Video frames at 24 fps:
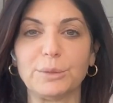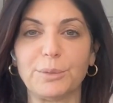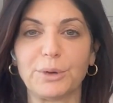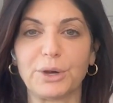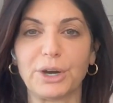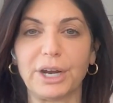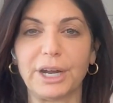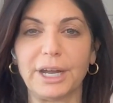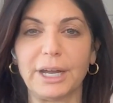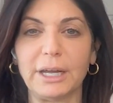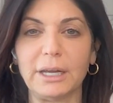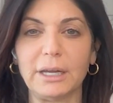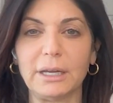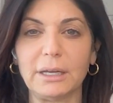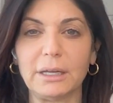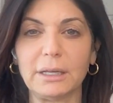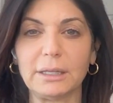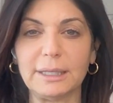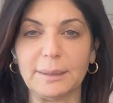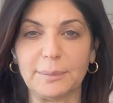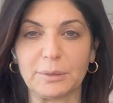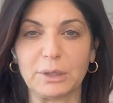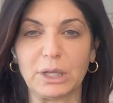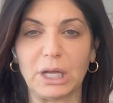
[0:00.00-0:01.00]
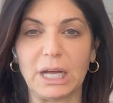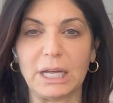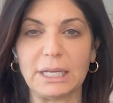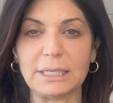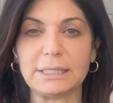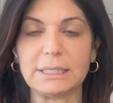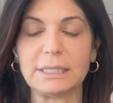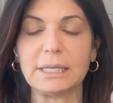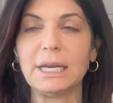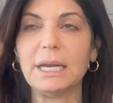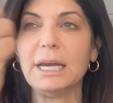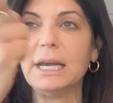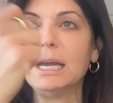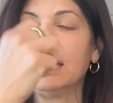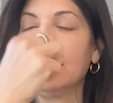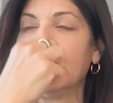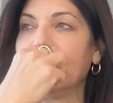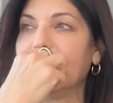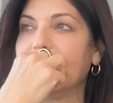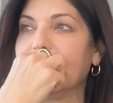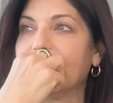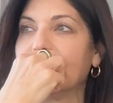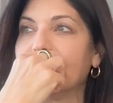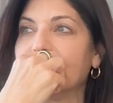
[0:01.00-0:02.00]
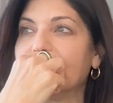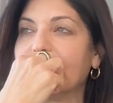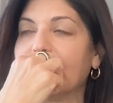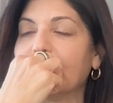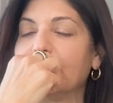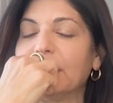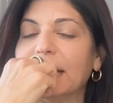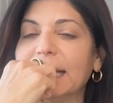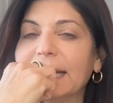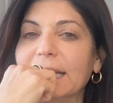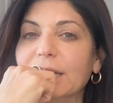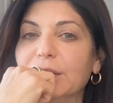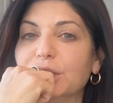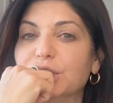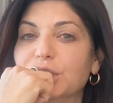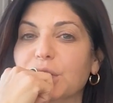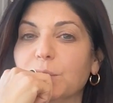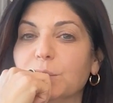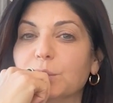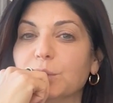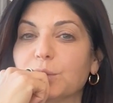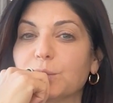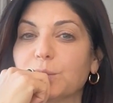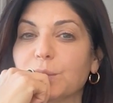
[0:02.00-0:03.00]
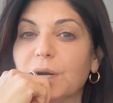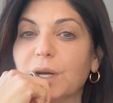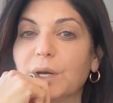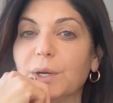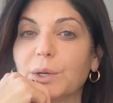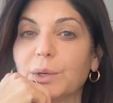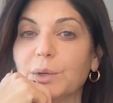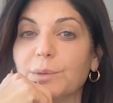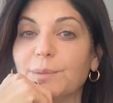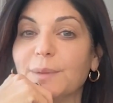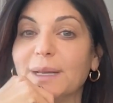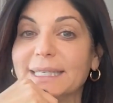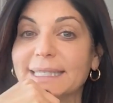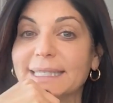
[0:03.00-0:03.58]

Tilbury lip gloss, and I'm liking Jones Road